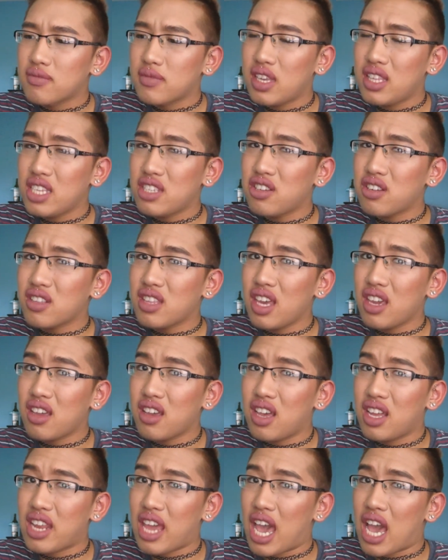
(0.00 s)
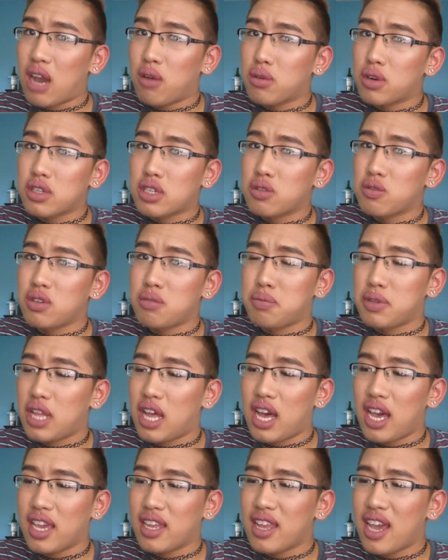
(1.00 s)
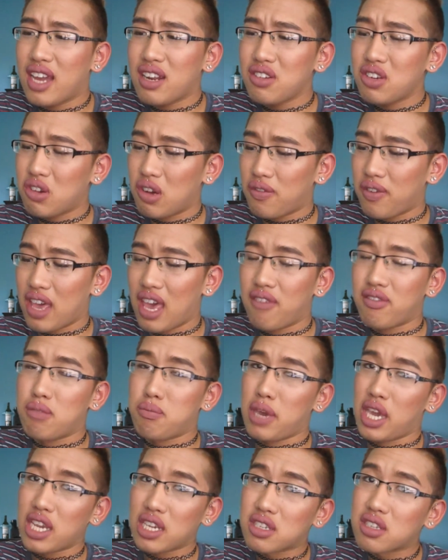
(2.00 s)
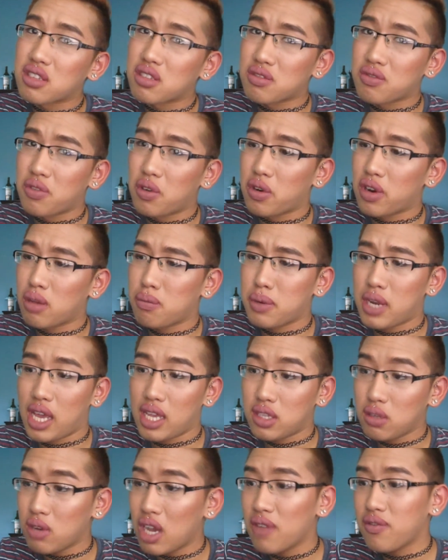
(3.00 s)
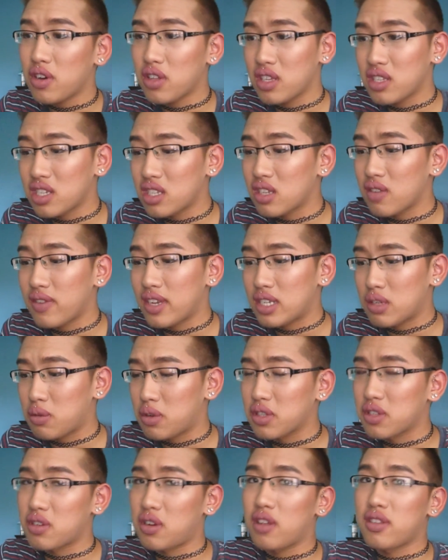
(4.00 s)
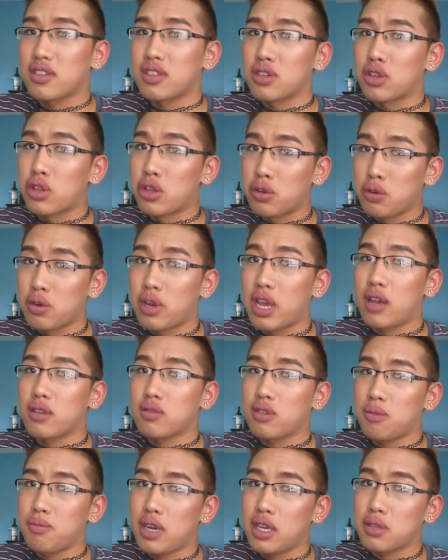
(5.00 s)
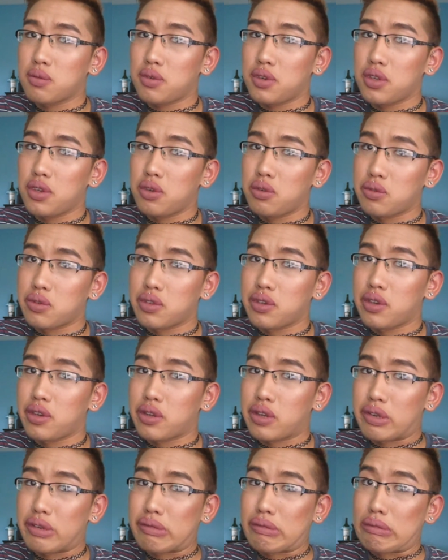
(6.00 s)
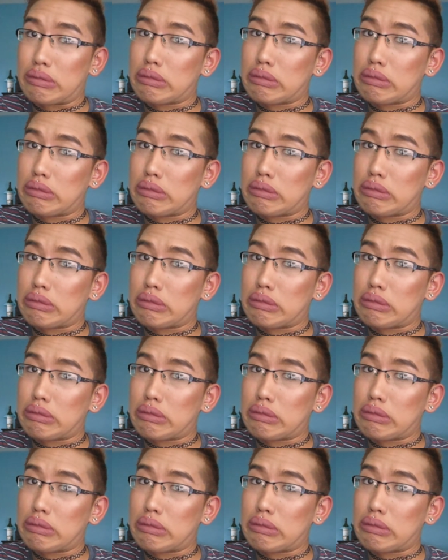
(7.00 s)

And they took like an hour to apply, and I don't know if I have the patience for it, but I do have all these individuals and all this glue now, so I might as well use it, you know?